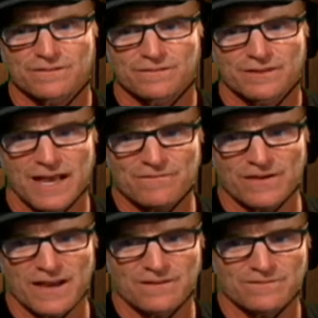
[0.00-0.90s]
High
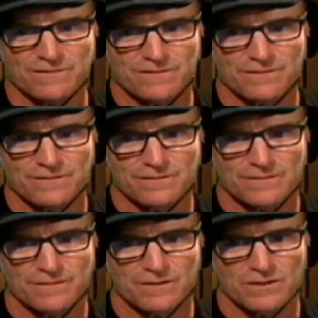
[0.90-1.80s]
five.
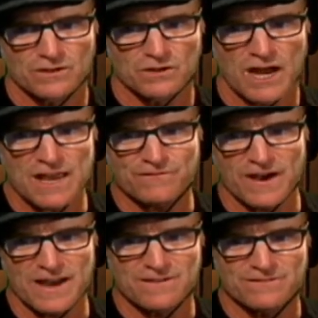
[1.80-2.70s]
High
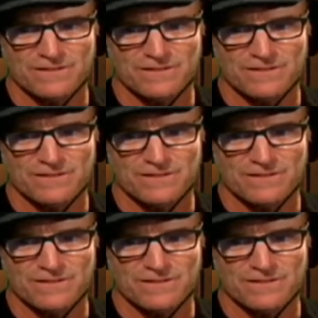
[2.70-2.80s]
five.